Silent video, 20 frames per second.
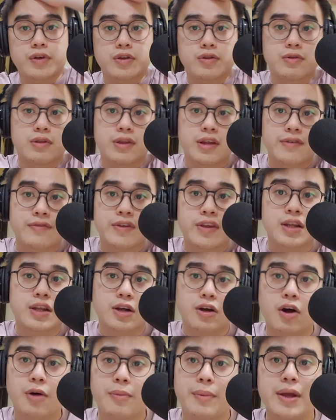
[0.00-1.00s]
to leave it in the
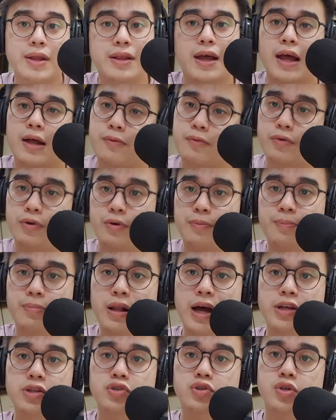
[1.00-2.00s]
comment and I will
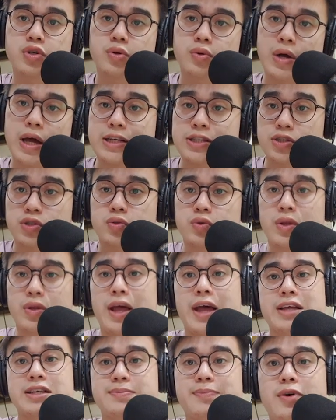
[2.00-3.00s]
reply to you as soon
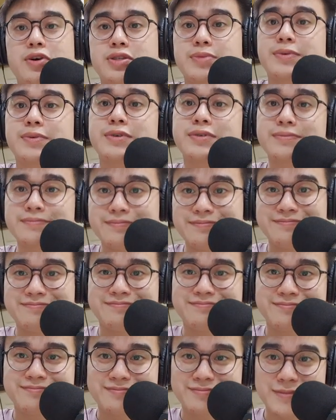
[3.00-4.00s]
as possible.
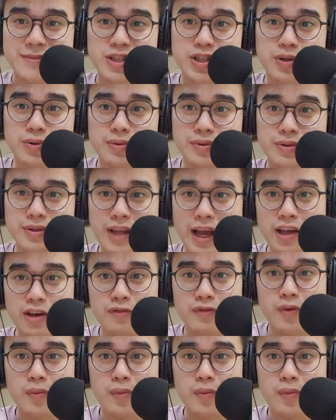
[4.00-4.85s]
So thank you for